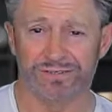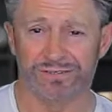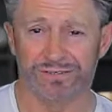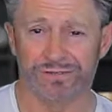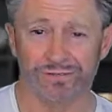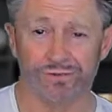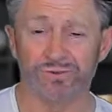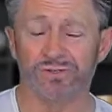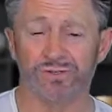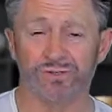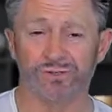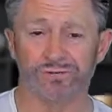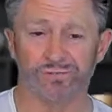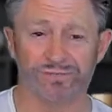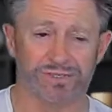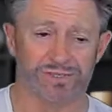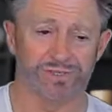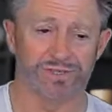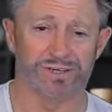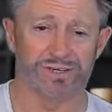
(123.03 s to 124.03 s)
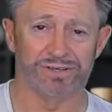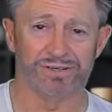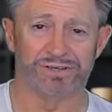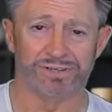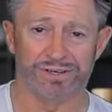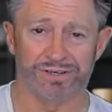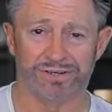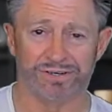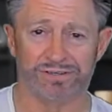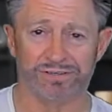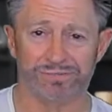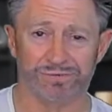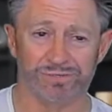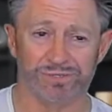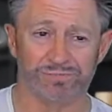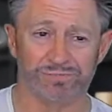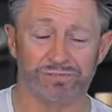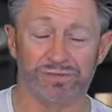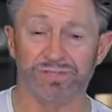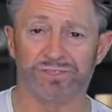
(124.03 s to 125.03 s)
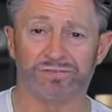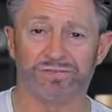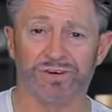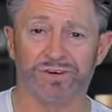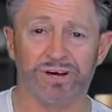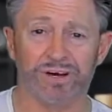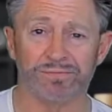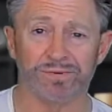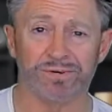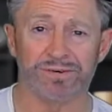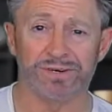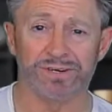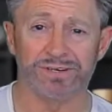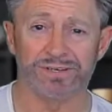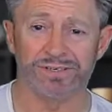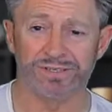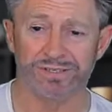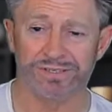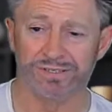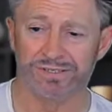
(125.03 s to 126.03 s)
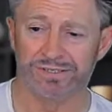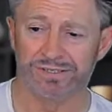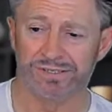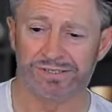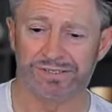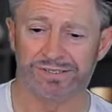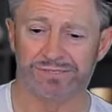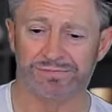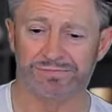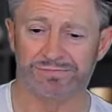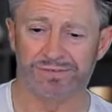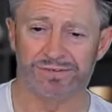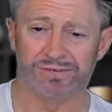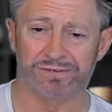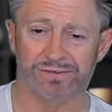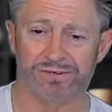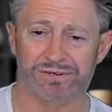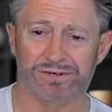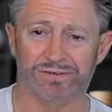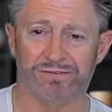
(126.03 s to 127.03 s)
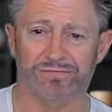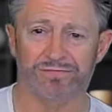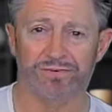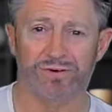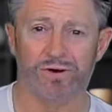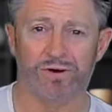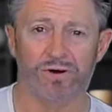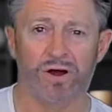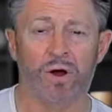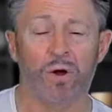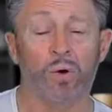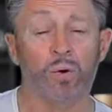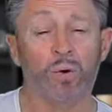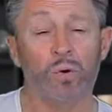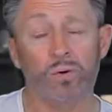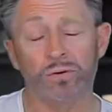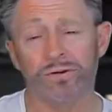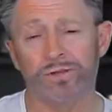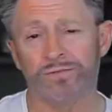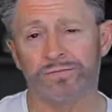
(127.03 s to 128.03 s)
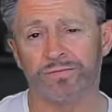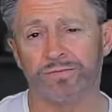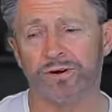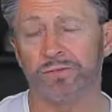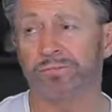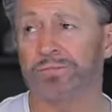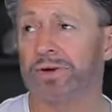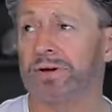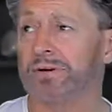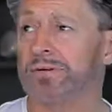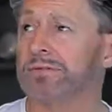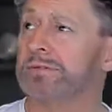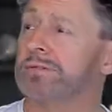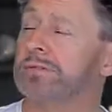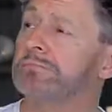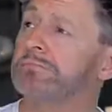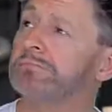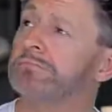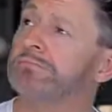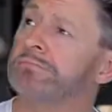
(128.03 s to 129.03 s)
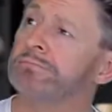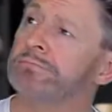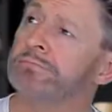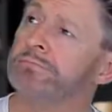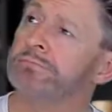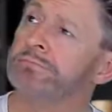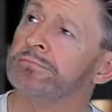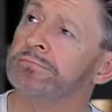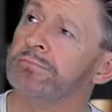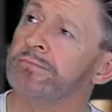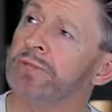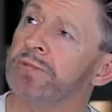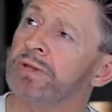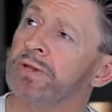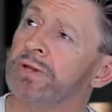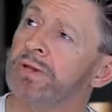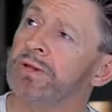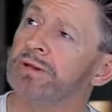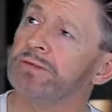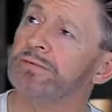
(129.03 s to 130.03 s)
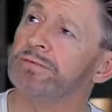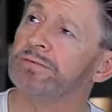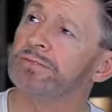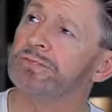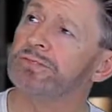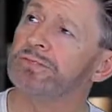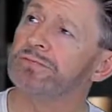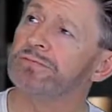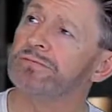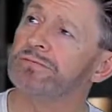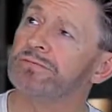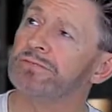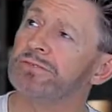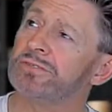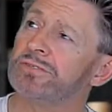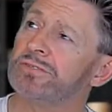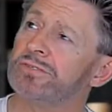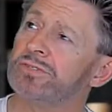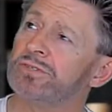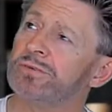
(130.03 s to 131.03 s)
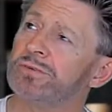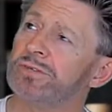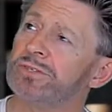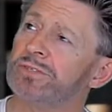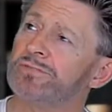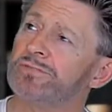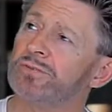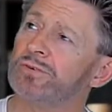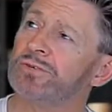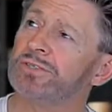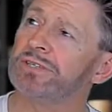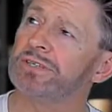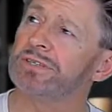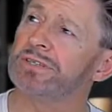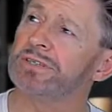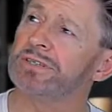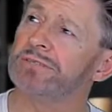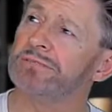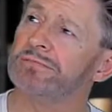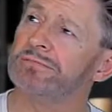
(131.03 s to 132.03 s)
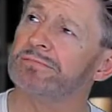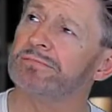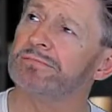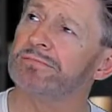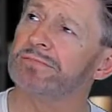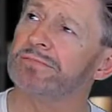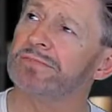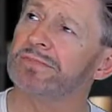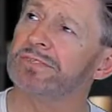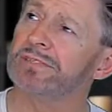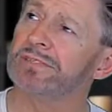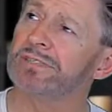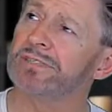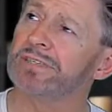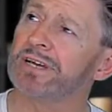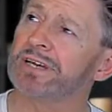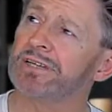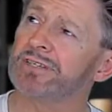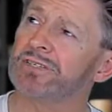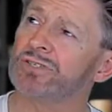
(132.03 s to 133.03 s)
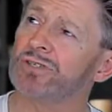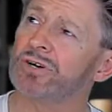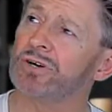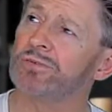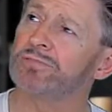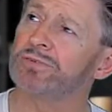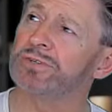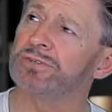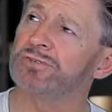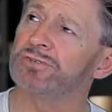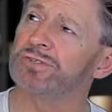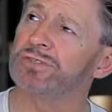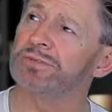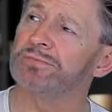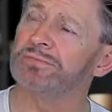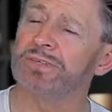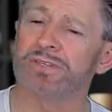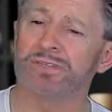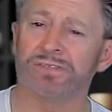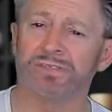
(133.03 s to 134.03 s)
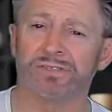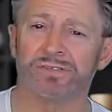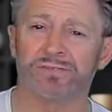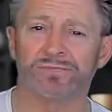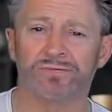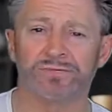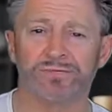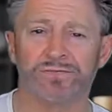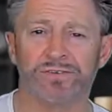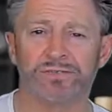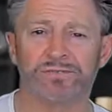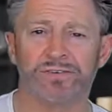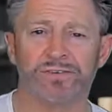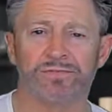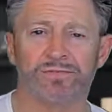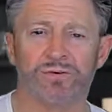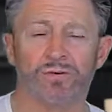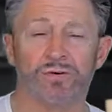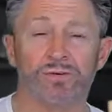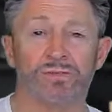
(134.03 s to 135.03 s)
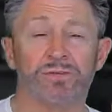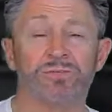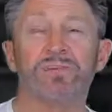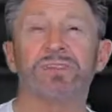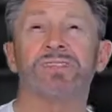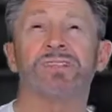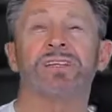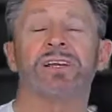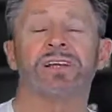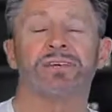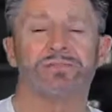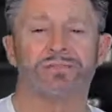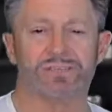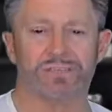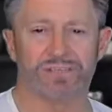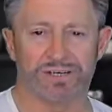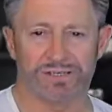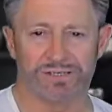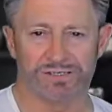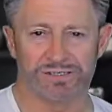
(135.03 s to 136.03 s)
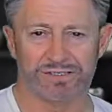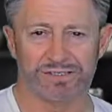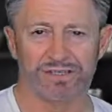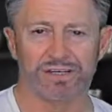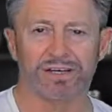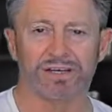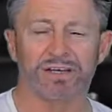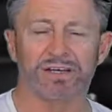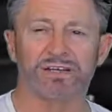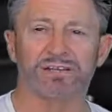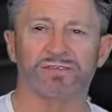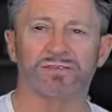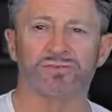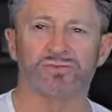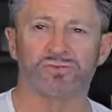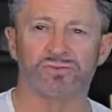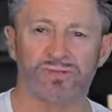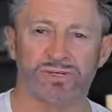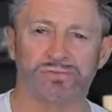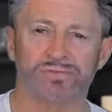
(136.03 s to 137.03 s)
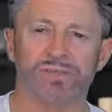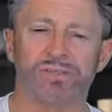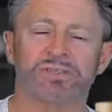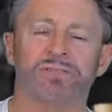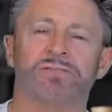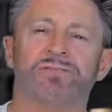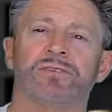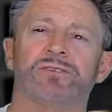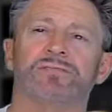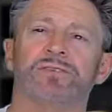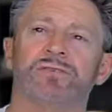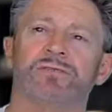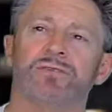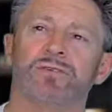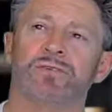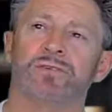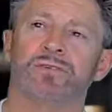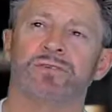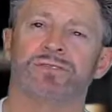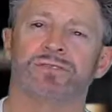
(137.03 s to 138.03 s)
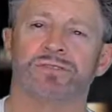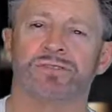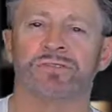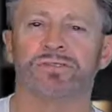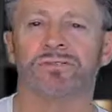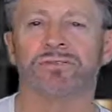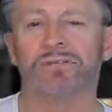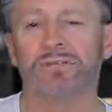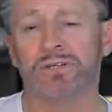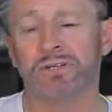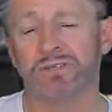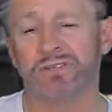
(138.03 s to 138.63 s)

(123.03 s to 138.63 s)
That YouTube decided that I was in breach of copyright for about, it was 2 minutes 14 seconds up to 3 minutes 54, 2 minutes 11 seconds into 3 minutes 54. So